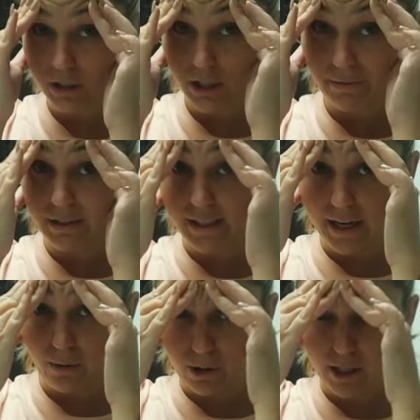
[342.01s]
Chloe
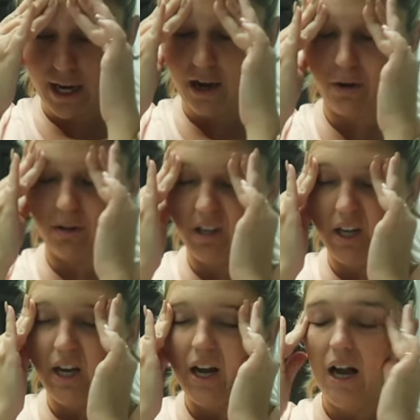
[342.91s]
Ting workout.
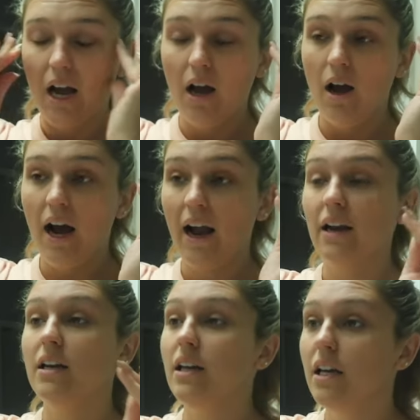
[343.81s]
I
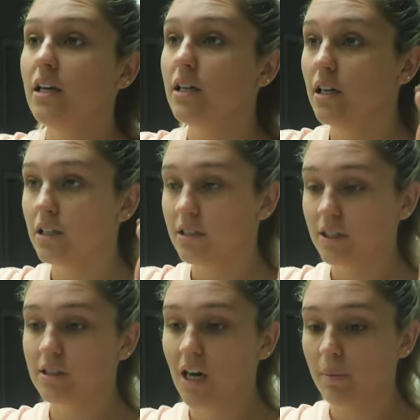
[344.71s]
need
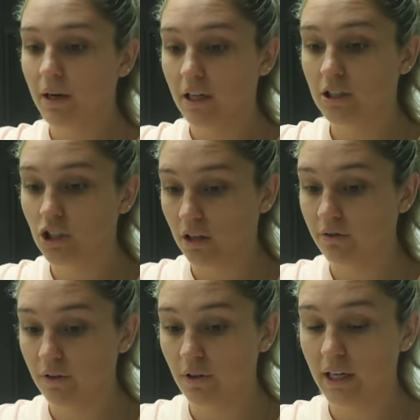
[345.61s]
to stop eating
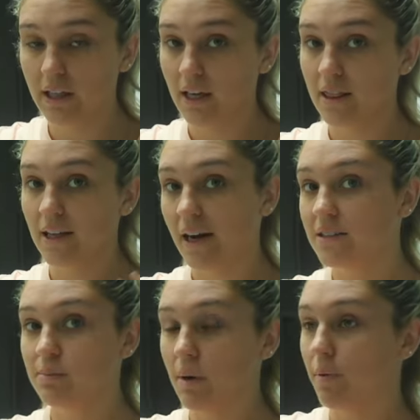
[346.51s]
junk food. I think
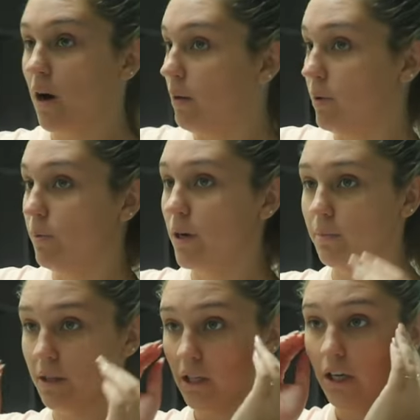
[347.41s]
that's my problem when
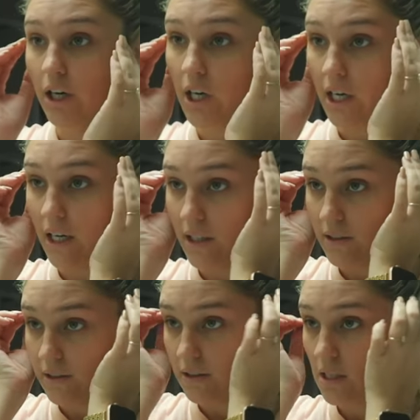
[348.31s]
I'm here
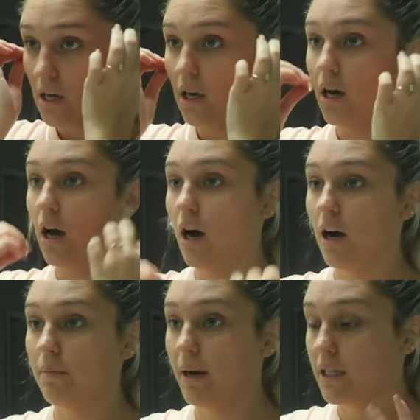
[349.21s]
is
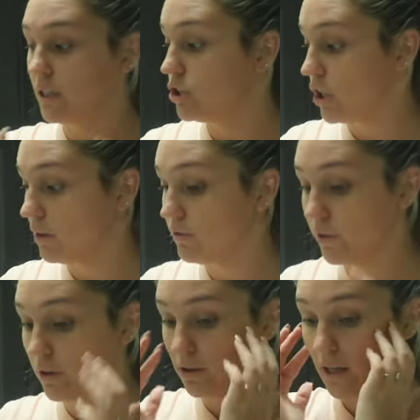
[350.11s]
um, I eat junk
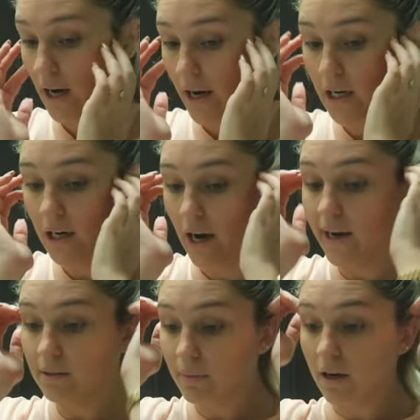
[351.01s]
food a lot. I
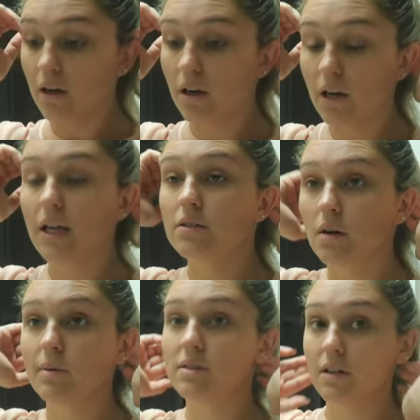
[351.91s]
make cookies
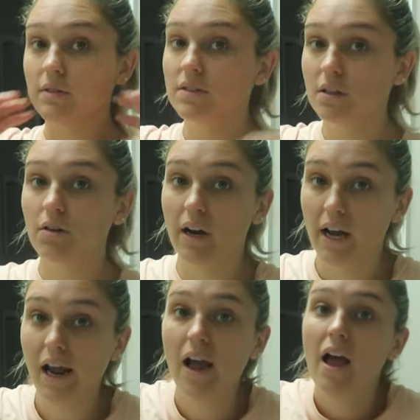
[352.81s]
almost every single
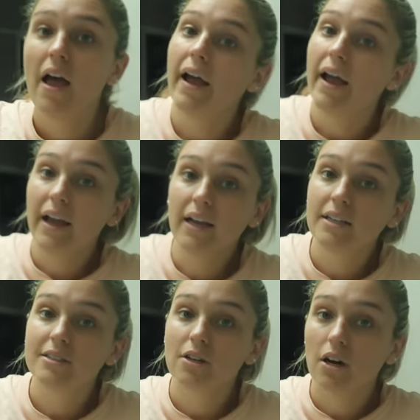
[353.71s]
night.
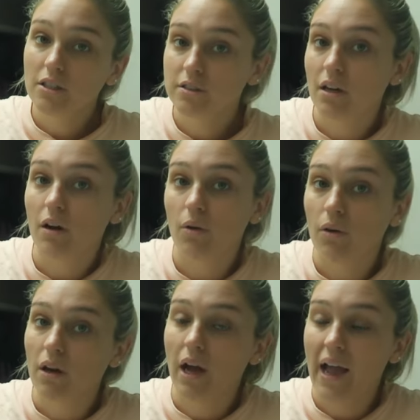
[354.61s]
And
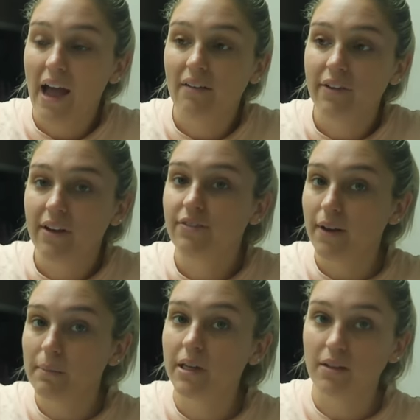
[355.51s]
also, I have like a
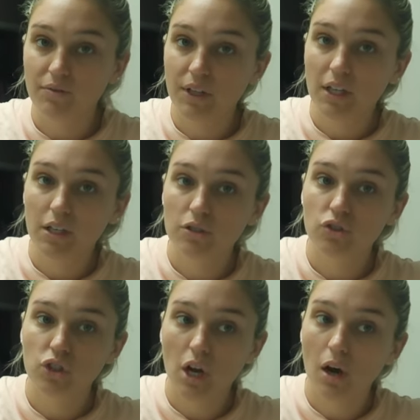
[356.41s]
family to feed.
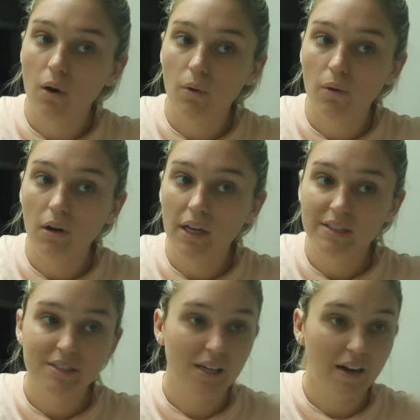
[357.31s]
So
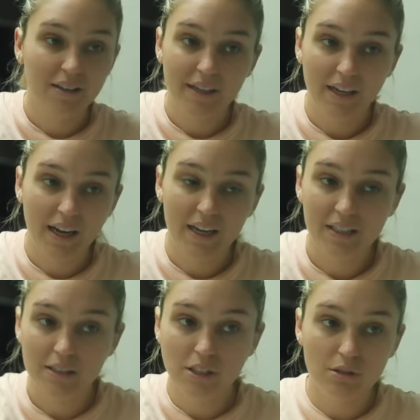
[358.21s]
it's not like I
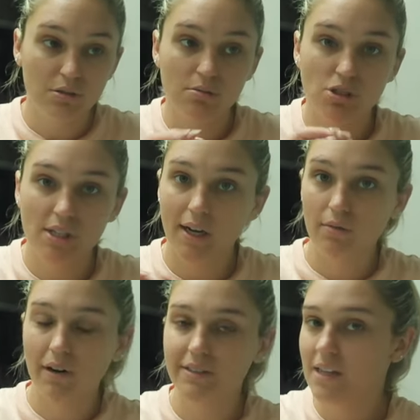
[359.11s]
could do chicken
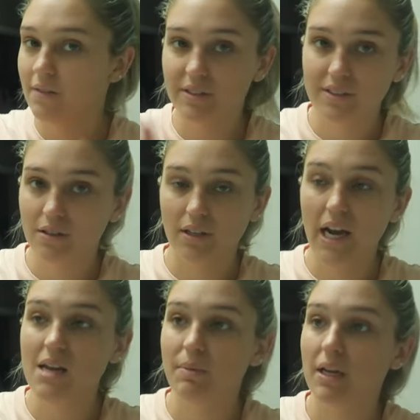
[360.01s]
and rice every single
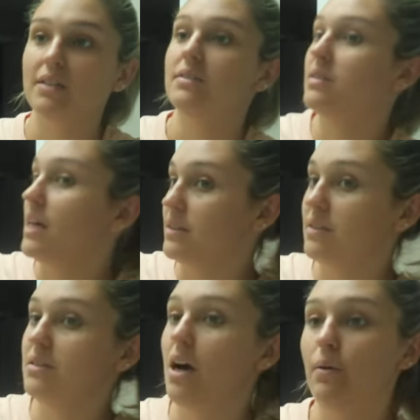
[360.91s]
night because
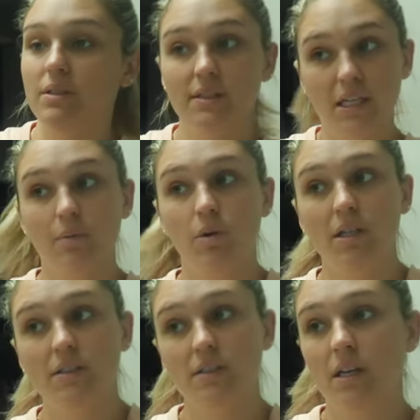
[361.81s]
that's not what Sam
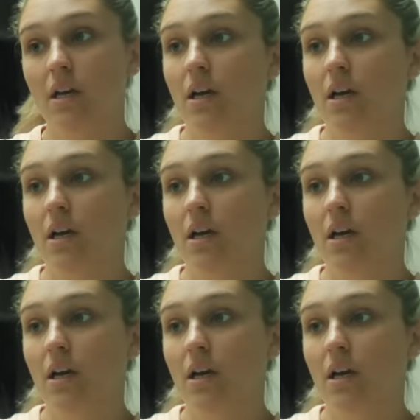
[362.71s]
wants.